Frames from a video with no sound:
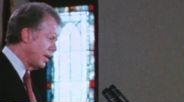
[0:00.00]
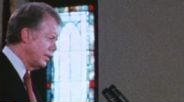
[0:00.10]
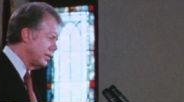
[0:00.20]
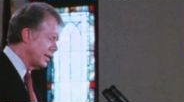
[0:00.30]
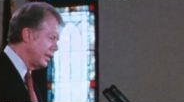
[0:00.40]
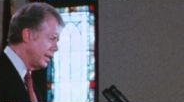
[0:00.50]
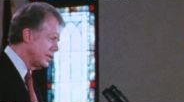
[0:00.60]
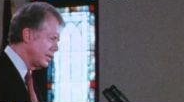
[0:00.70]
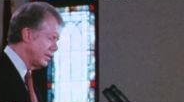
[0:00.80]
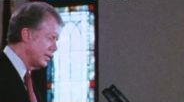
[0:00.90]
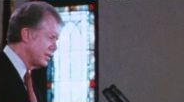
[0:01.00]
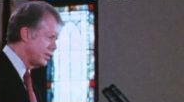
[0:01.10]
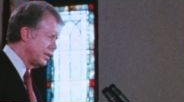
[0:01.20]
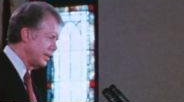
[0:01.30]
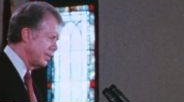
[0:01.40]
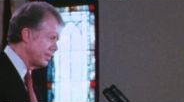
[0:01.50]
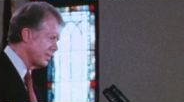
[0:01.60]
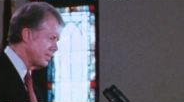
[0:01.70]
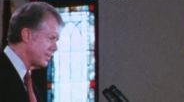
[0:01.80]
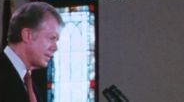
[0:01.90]
Martin Luther King, Junior's
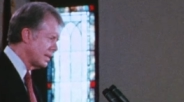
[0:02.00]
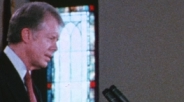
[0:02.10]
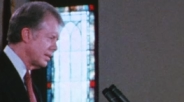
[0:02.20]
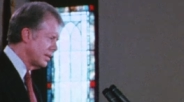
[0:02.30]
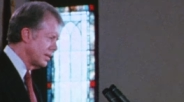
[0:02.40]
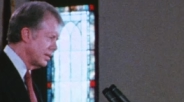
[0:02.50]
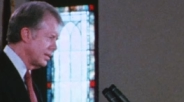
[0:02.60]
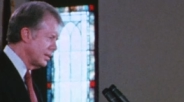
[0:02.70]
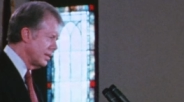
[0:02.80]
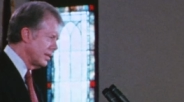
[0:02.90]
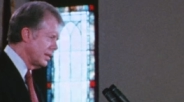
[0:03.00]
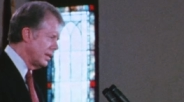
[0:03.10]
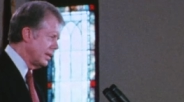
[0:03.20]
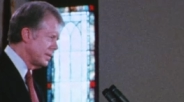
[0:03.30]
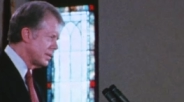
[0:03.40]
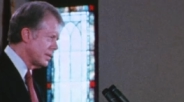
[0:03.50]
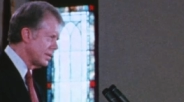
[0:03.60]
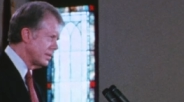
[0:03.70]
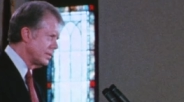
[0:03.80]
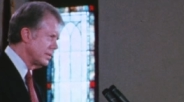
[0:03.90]
dream
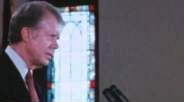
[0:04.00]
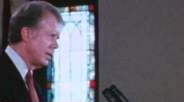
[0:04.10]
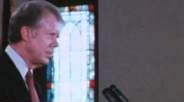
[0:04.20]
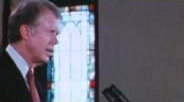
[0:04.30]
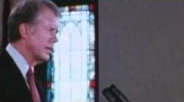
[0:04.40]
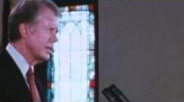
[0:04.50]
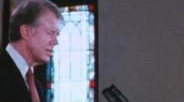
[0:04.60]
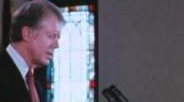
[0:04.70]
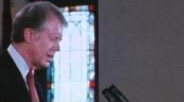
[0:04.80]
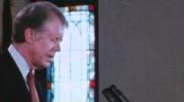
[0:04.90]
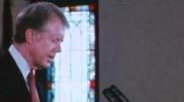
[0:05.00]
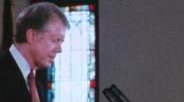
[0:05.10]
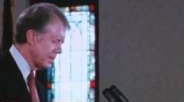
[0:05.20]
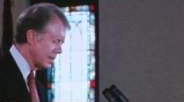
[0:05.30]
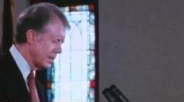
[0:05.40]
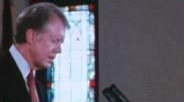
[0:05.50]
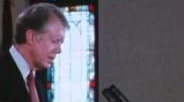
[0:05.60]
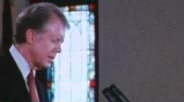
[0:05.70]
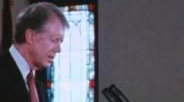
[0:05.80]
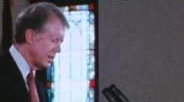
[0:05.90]
lives among us today.
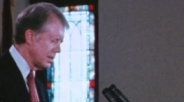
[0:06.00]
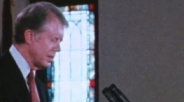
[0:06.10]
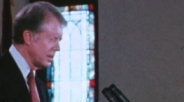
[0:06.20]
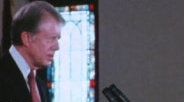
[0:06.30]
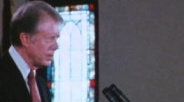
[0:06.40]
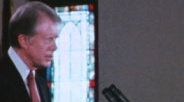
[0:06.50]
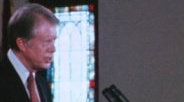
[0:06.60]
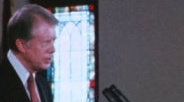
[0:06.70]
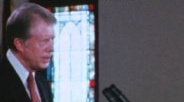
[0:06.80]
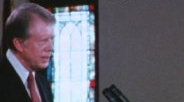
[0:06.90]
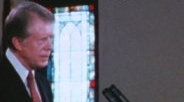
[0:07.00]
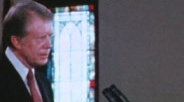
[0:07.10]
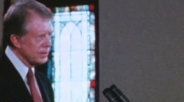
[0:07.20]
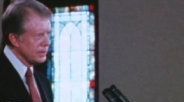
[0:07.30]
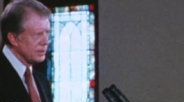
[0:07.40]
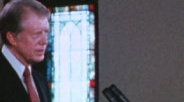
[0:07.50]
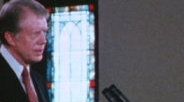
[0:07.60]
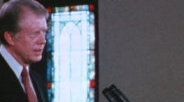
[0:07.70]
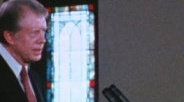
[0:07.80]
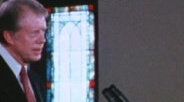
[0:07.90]
But too many
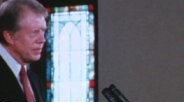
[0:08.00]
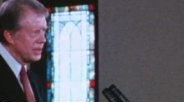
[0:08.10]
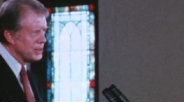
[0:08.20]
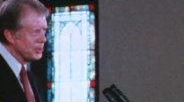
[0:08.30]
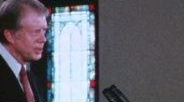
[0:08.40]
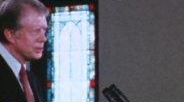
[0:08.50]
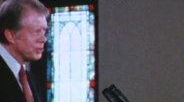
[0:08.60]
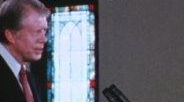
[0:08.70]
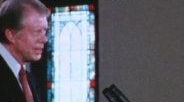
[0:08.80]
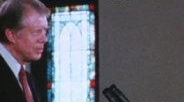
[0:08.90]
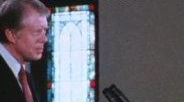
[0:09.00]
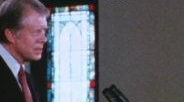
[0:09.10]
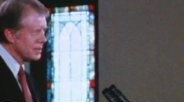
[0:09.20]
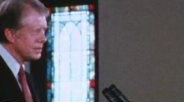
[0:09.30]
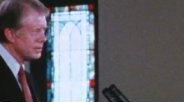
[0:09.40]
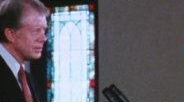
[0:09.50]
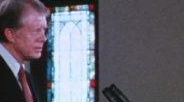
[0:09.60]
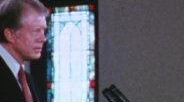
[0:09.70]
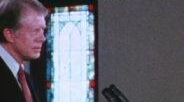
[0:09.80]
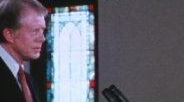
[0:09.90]
individual dreams
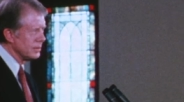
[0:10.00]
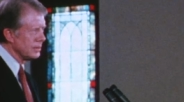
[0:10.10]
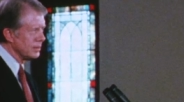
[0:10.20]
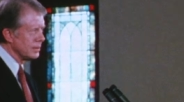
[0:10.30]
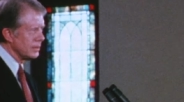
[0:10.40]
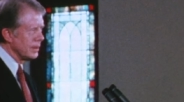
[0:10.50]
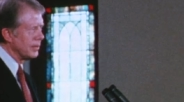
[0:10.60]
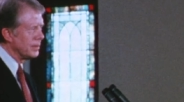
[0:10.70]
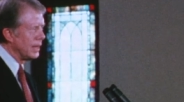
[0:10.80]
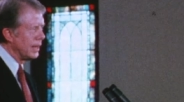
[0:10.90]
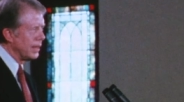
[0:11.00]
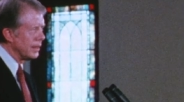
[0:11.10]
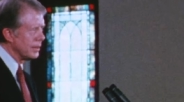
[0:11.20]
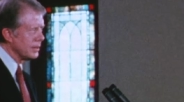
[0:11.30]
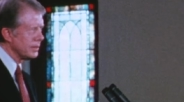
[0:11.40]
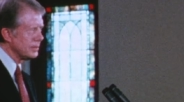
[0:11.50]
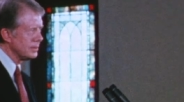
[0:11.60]
have died.